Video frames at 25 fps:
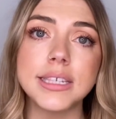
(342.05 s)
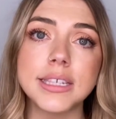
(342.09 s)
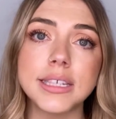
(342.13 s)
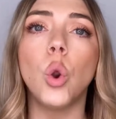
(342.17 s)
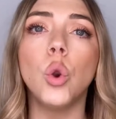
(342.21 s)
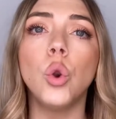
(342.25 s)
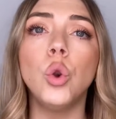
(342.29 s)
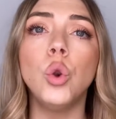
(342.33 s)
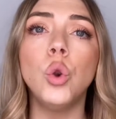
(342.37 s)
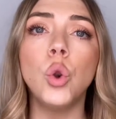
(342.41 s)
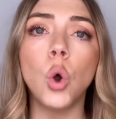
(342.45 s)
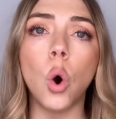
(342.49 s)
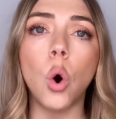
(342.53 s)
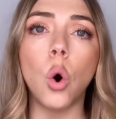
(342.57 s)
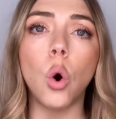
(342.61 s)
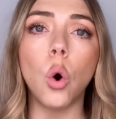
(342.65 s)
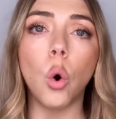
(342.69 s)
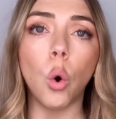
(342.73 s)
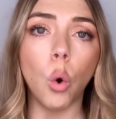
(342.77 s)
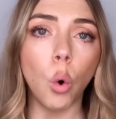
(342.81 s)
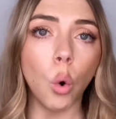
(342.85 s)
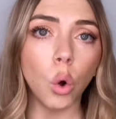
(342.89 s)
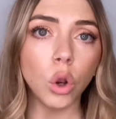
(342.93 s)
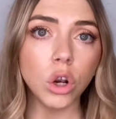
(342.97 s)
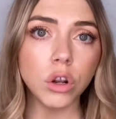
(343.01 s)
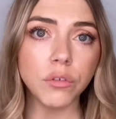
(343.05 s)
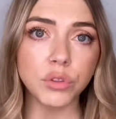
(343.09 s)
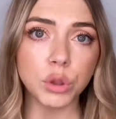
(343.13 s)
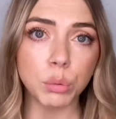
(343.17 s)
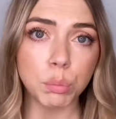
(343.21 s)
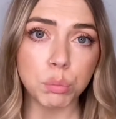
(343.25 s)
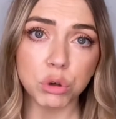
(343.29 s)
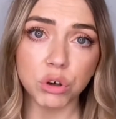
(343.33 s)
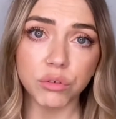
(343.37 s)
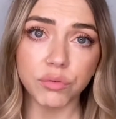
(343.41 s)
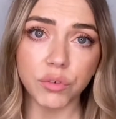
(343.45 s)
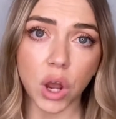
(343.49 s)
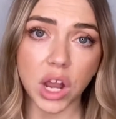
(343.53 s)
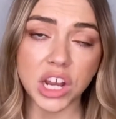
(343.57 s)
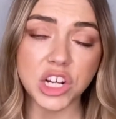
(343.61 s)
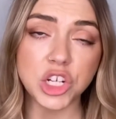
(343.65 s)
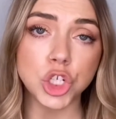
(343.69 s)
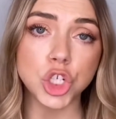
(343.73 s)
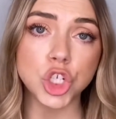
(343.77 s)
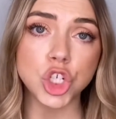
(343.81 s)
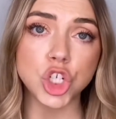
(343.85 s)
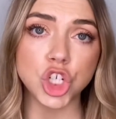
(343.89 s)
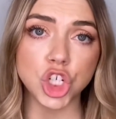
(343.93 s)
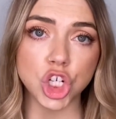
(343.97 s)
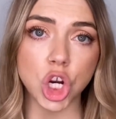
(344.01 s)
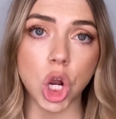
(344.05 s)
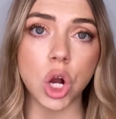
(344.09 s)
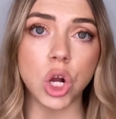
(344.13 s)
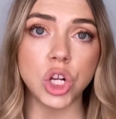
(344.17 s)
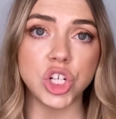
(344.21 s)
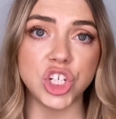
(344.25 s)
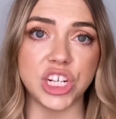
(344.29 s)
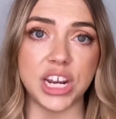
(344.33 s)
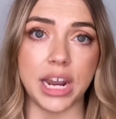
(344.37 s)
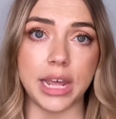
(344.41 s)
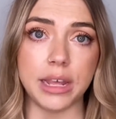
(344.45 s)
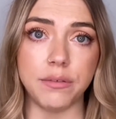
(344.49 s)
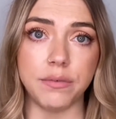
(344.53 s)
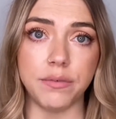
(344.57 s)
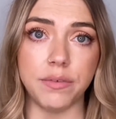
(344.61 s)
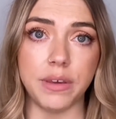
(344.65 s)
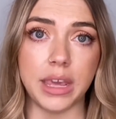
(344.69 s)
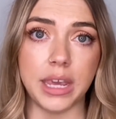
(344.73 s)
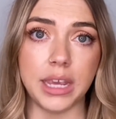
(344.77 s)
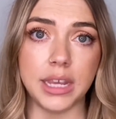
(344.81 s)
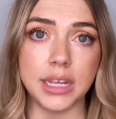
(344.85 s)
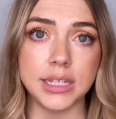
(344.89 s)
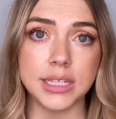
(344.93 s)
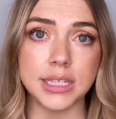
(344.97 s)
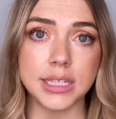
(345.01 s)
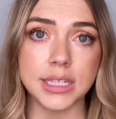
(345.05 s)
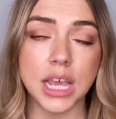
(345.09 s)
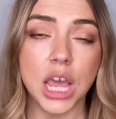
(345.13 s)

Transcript: Not all of the providers charge late fees,